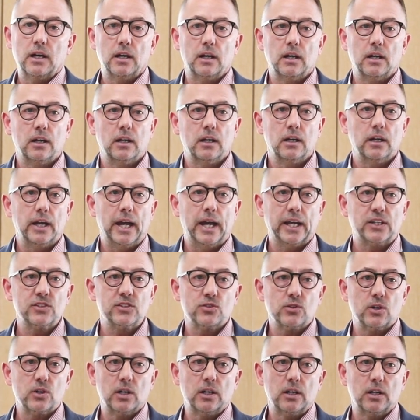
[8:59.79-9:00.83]
uh,
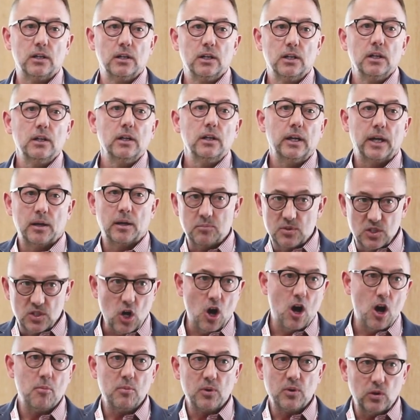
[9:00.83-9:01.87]
extra
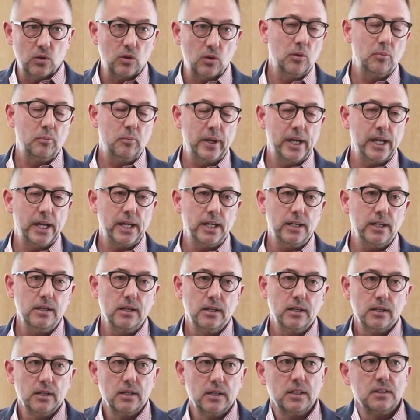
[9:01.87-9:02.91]
abdominal
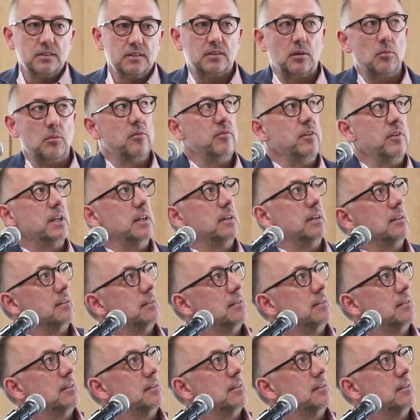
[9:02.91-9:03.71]
pain, some of it